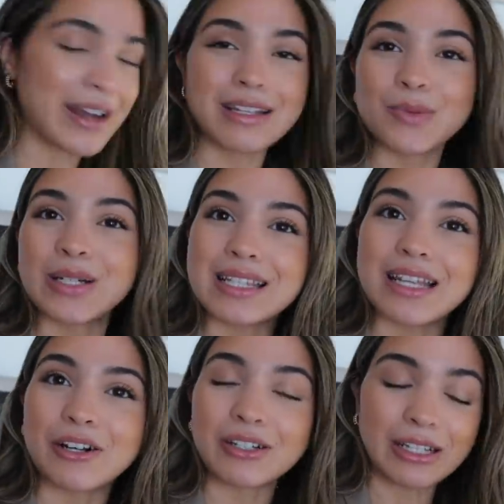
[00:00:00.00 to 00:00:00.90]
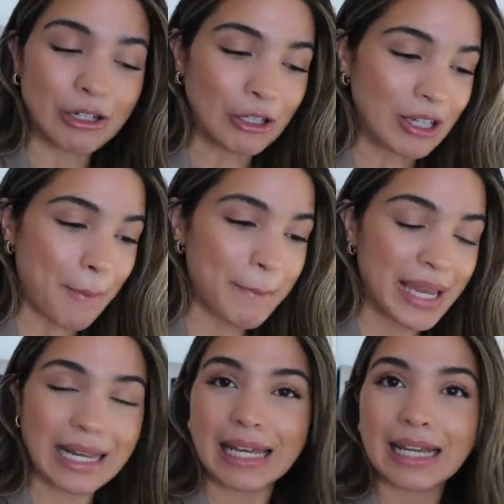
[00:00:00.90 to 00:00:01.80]
that is what's in our little
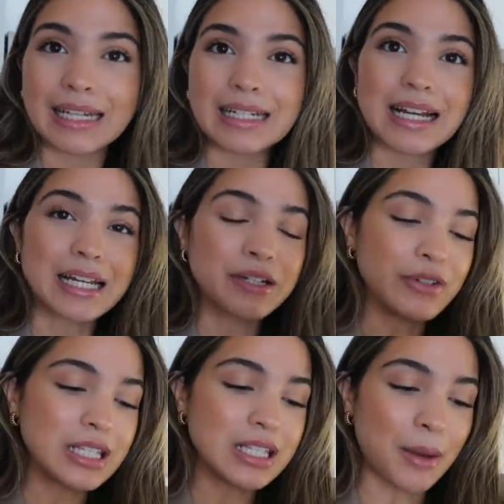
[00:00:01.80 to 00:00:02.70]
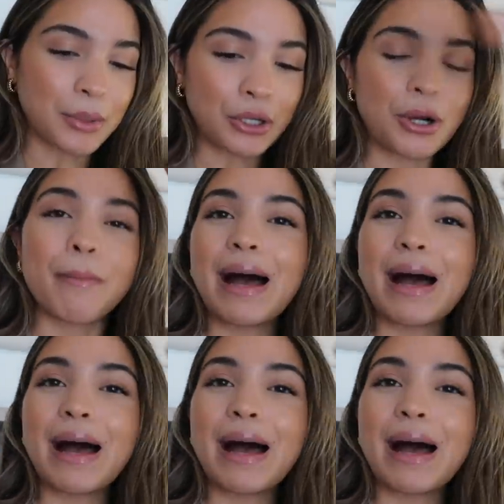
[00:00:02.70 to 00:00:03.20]
picnic kind of summer